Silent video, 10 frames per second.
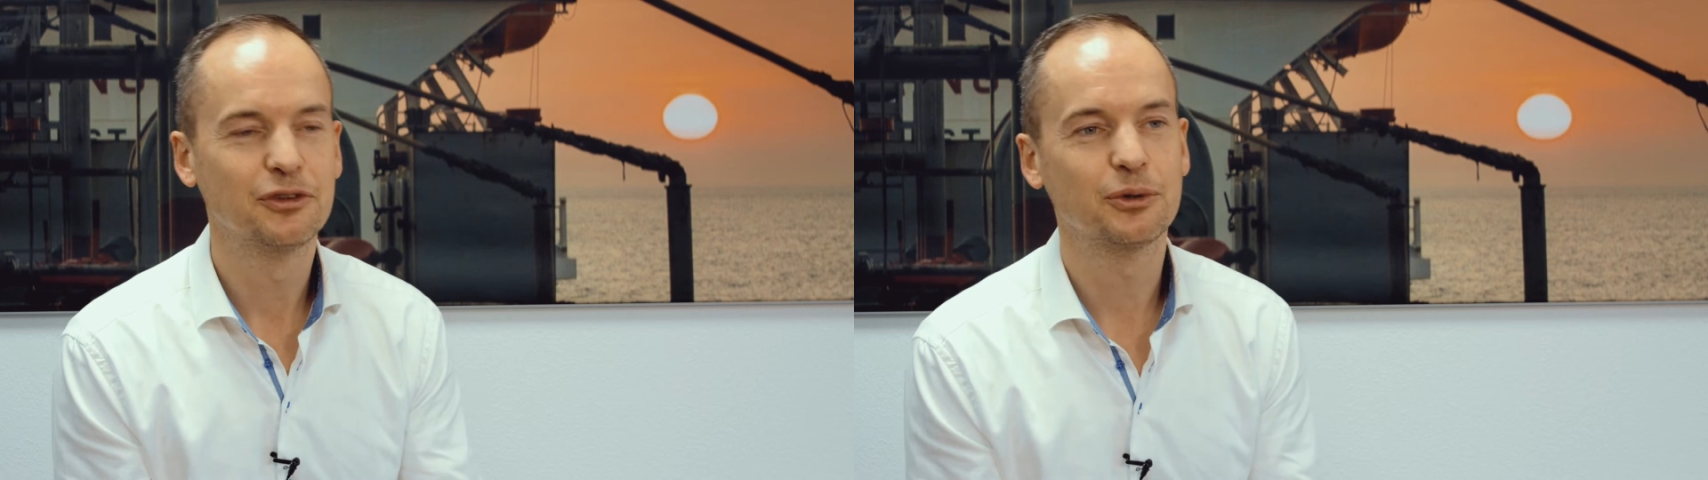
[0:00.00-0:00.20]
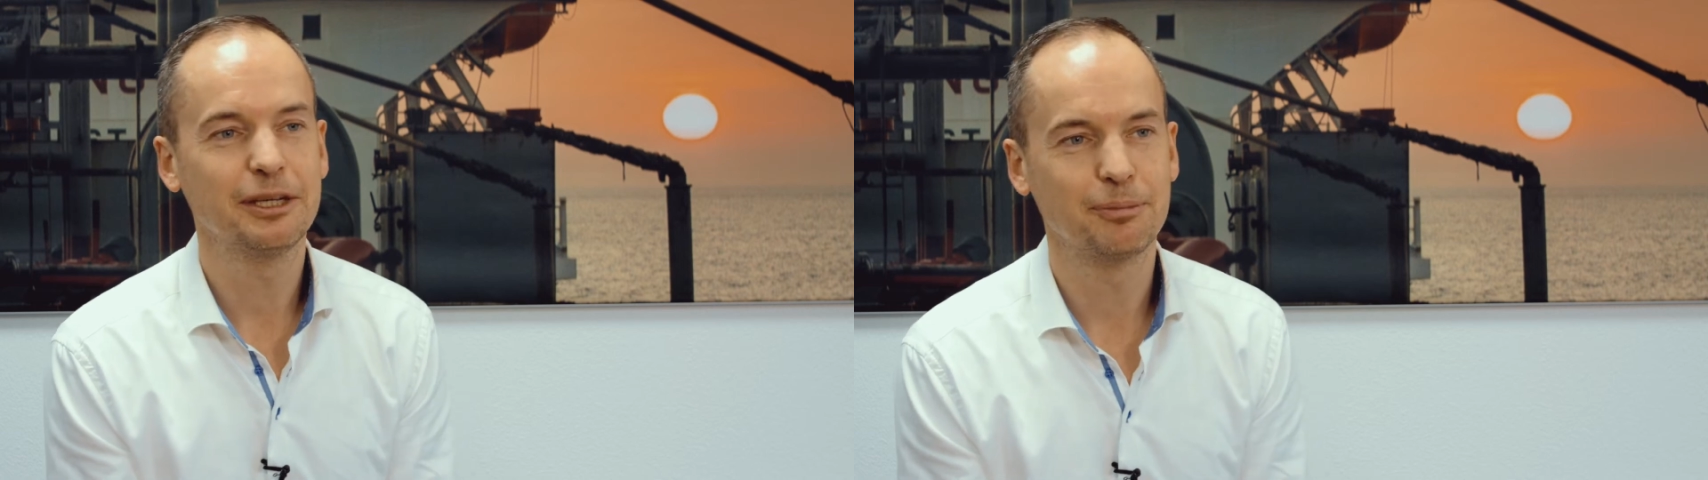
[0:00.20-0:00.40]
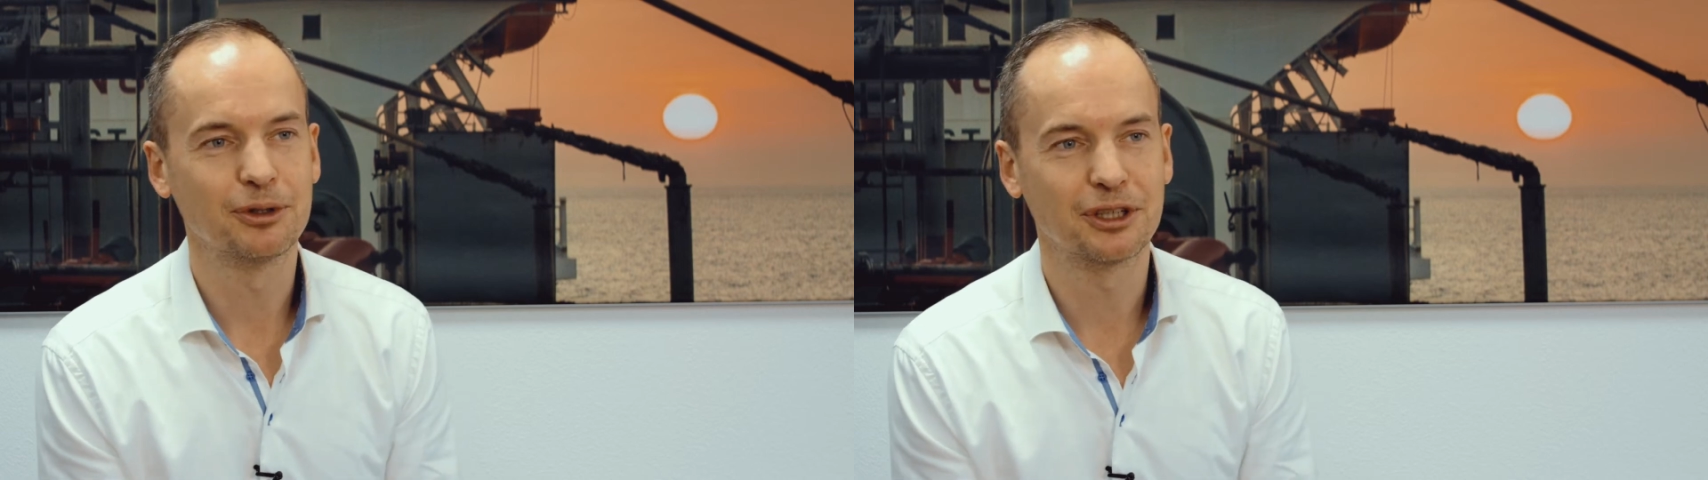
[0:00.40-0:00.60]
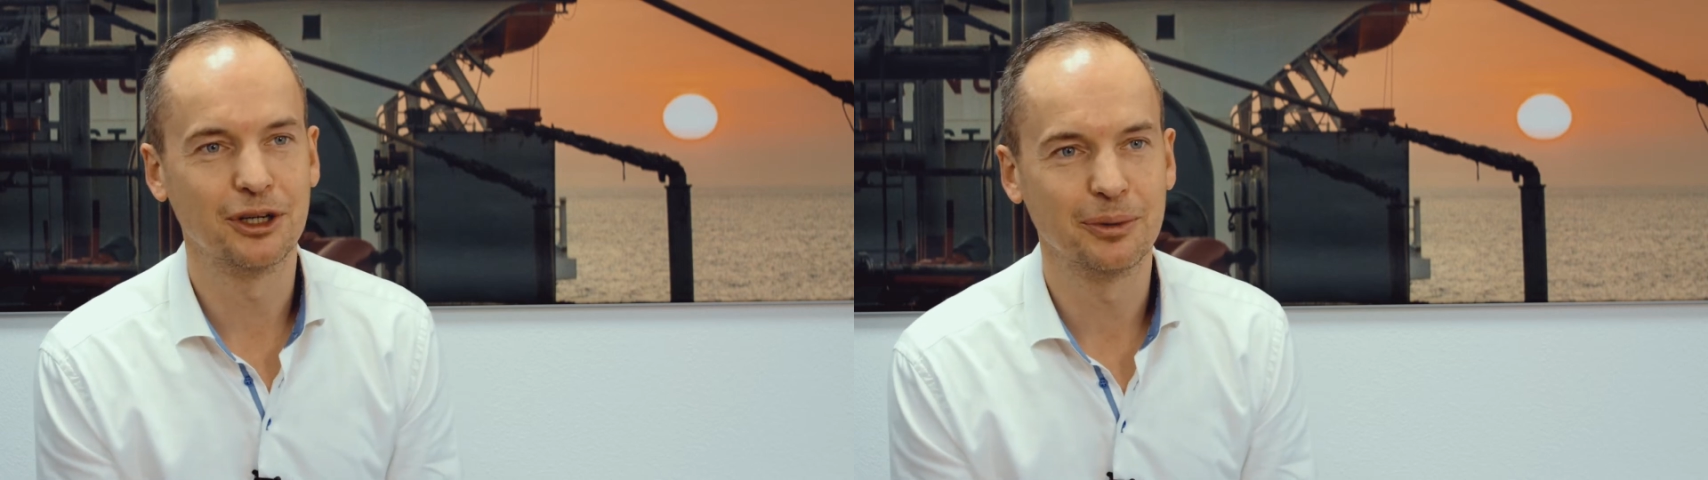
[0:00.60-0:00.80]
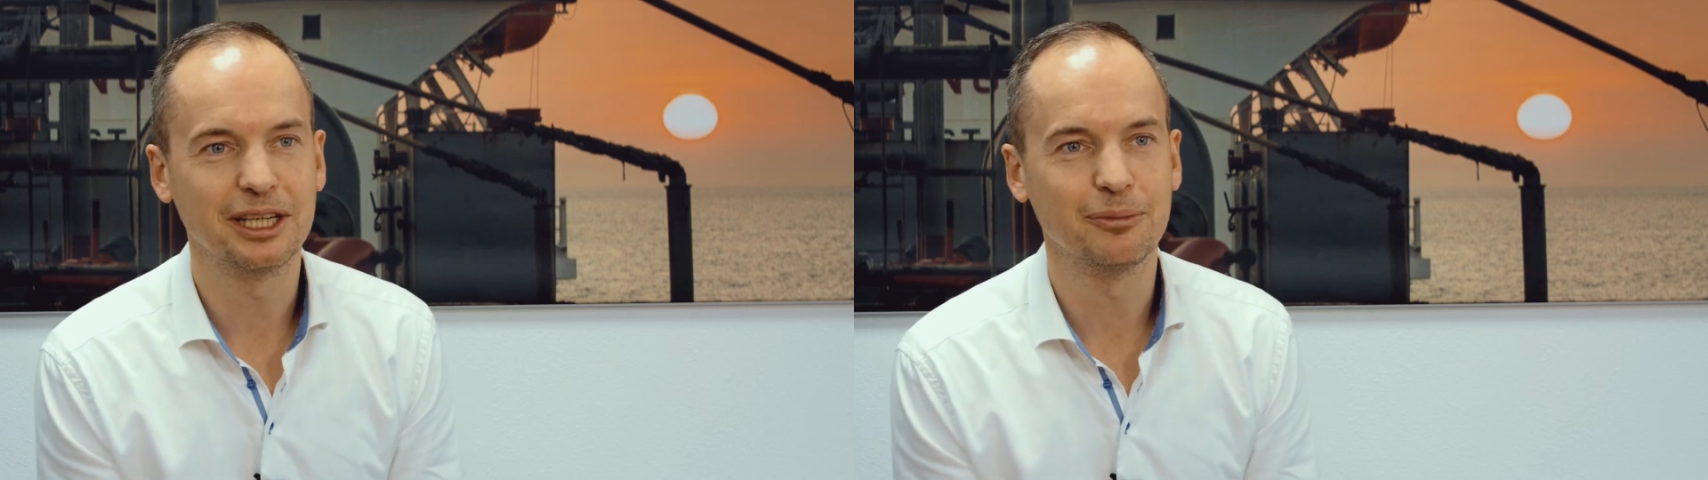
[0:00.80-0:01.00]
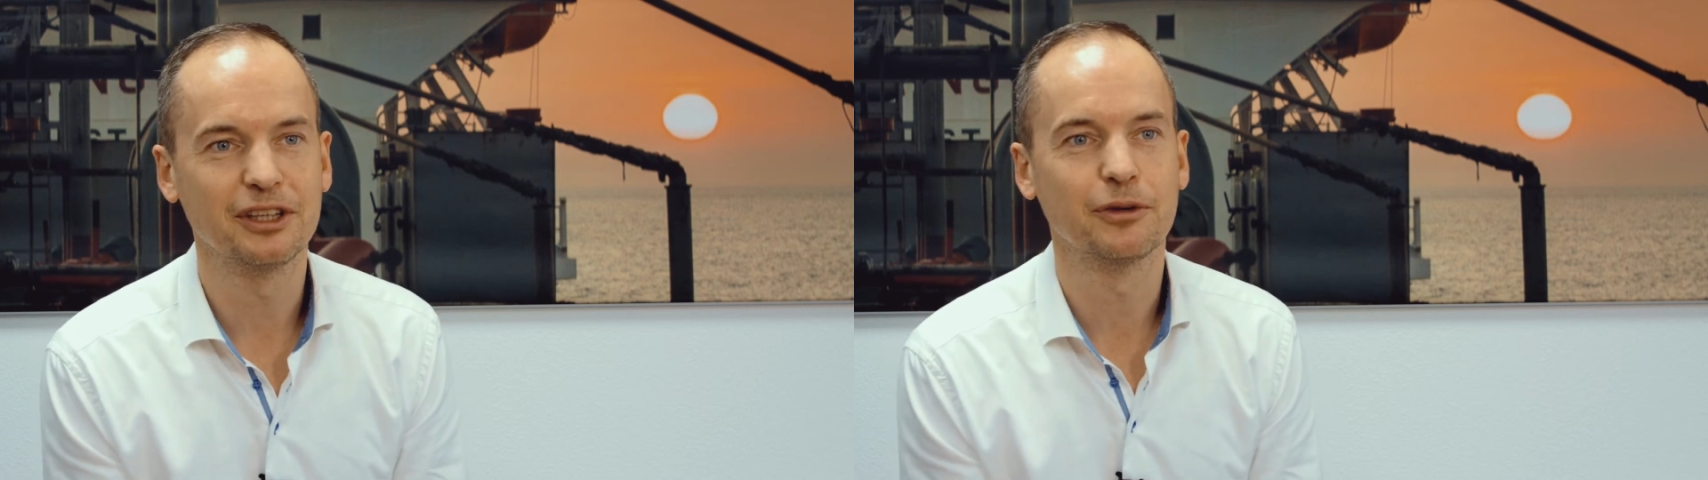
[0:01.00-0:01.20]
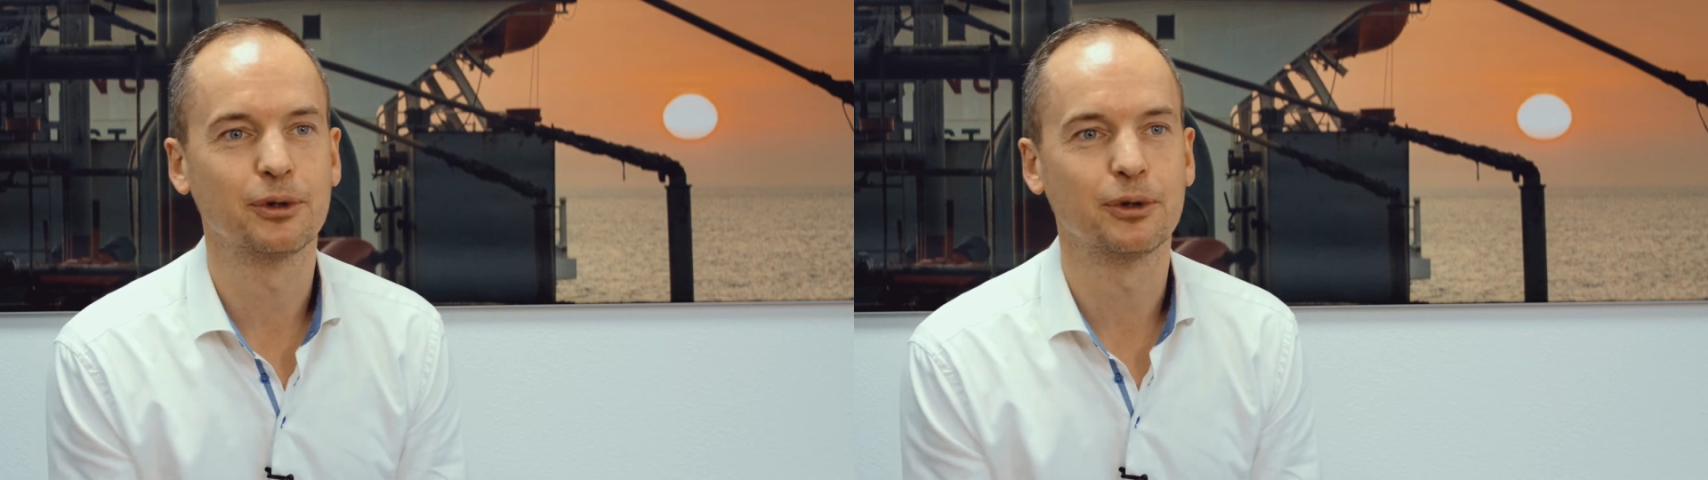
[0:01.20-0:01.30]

keep on going with the